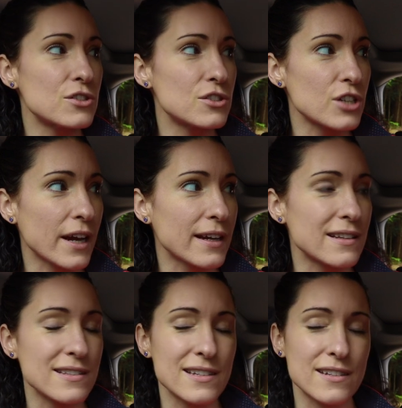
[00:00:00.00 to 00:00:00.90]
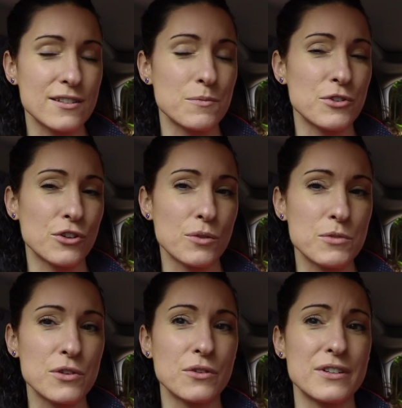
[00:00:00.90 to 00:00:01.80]
check-in system or their
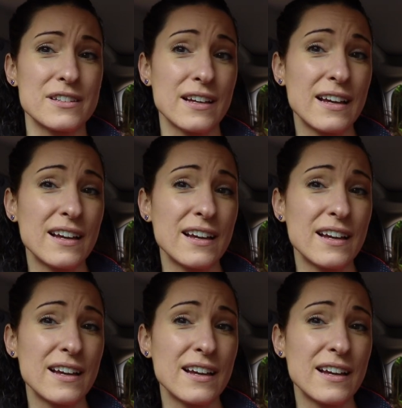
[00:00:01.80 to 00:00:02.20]
computer is